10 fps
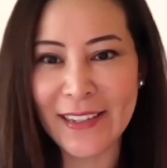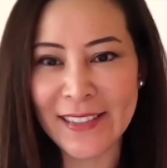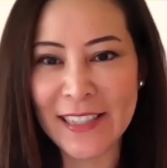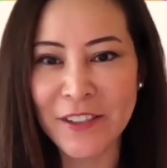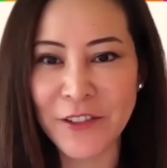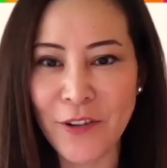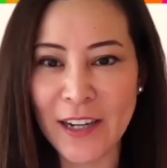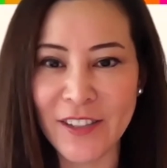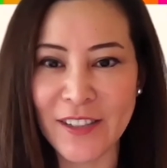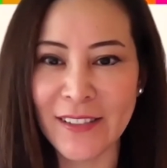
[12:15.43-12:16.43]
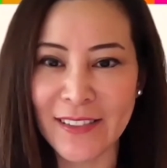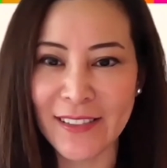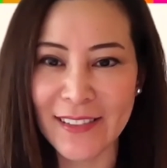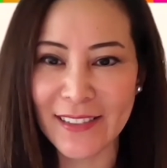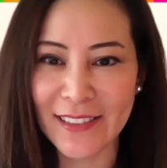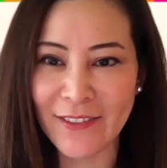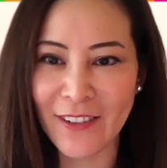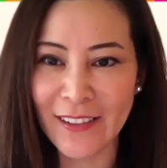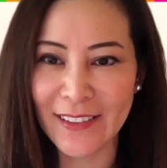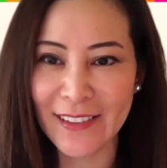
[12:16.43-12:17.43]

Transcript: state your question. Iwan?